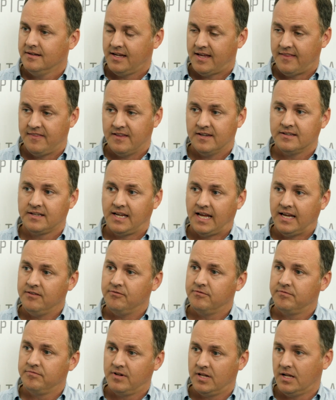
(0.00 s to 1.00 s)
and then
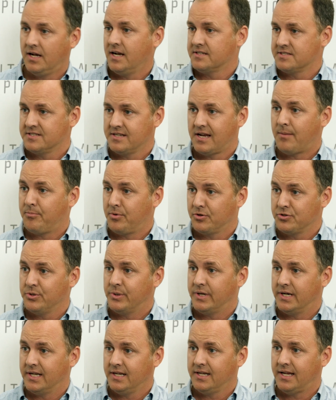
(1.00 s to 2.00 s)
gave clients the
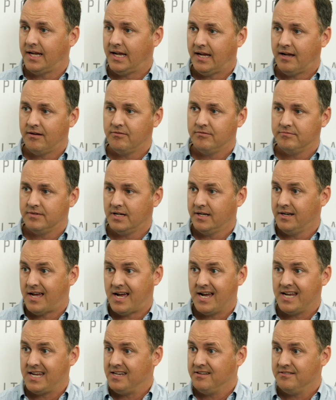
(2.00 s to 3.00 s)
opportunity to have a
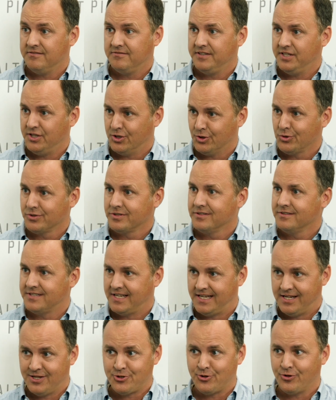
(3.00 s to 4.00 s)
naive gilt
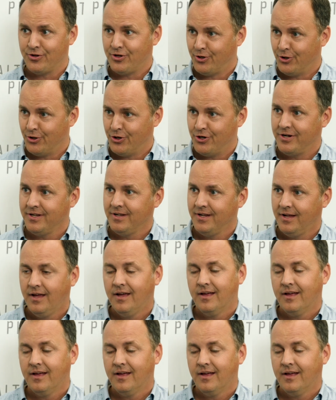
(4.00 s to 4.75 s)
to enter the herd,